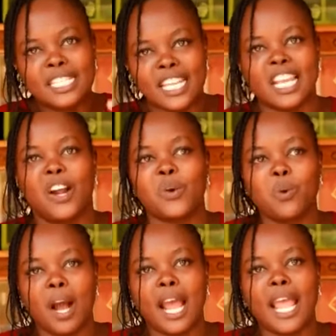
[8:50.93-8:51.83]
That one
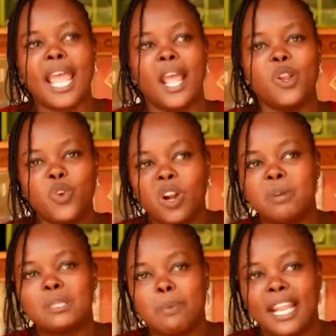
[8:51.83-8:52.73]
will benefit me
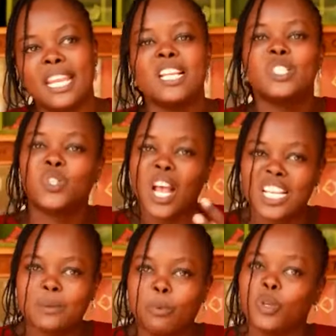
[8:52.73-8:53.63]

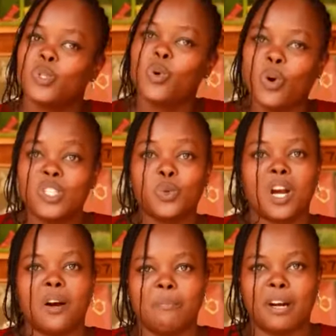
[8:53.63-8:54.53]
in a fashion life.